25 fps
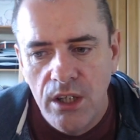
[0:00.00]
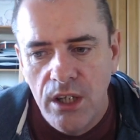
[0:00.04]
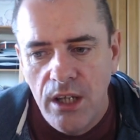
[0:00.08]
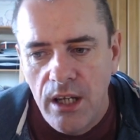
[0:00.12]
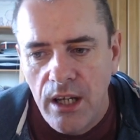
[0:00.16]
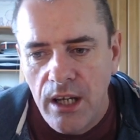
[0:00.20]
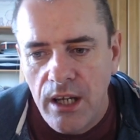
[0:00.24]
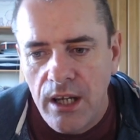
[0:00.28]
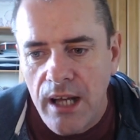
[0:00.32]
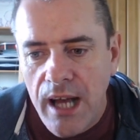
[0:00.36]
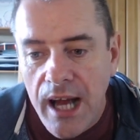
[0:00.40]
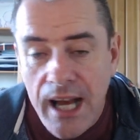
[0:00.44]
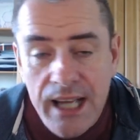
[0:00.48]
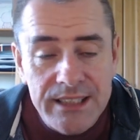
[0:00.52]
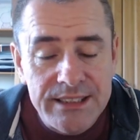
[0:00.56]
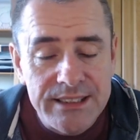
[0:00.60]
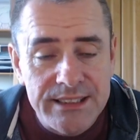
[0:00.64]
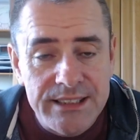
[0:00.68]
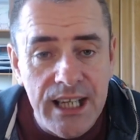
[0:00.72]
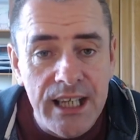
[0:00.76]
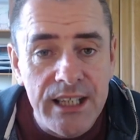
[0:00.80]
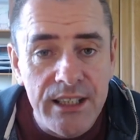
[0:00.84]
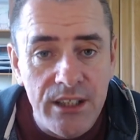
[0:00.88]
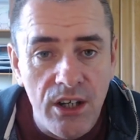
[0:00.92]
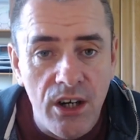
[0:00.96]
Ask
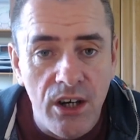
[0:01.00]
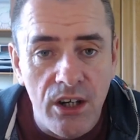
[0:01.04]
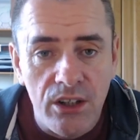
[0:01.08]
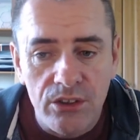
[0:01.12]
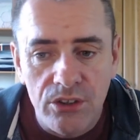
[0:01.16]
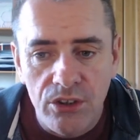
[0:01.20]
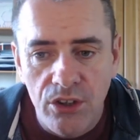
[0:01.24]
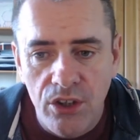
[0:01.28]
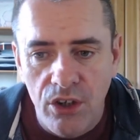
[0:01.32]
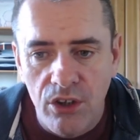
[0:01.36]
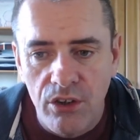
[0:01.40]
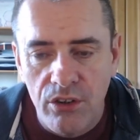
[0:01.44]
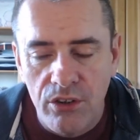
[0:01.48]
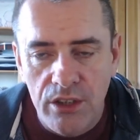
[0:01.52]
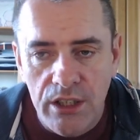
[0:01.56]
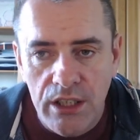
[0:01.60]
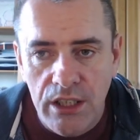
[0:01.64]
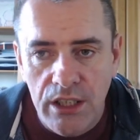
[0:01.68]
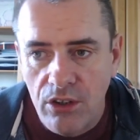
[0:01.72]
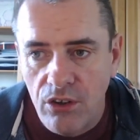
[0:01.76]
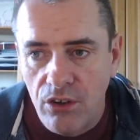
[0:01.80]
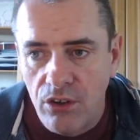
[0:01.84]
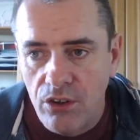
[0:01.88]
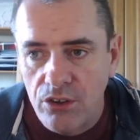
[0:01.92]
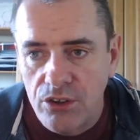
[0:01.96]
SsangYong currently, or